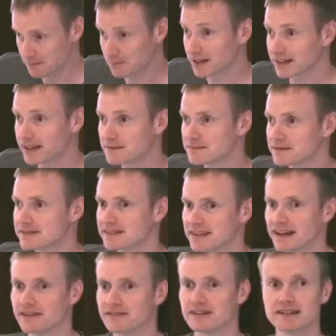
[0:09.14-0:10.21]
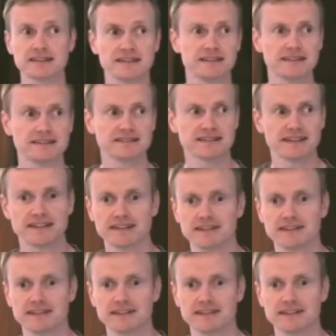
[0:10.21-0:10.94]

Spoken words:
My name's Erik Erskine.